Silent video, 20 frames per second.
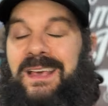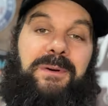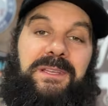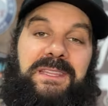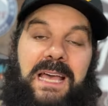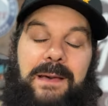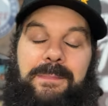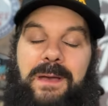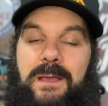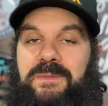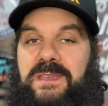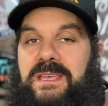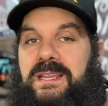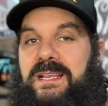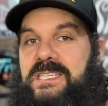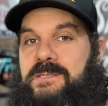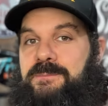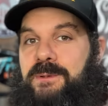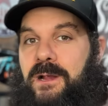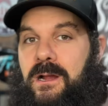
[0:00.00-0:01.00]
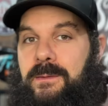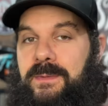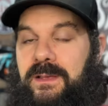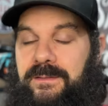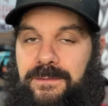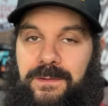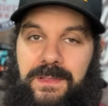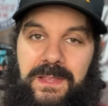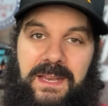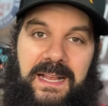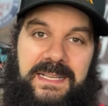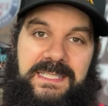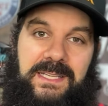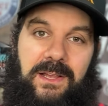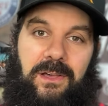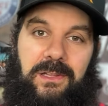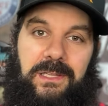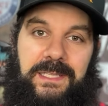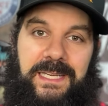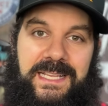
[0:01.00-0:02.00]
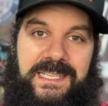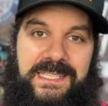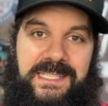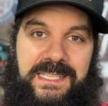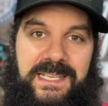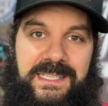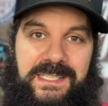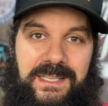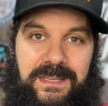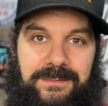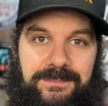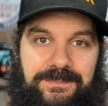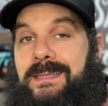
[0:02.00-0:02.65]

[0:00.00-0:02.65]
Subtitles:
but that might be an experiment for the next holiday season.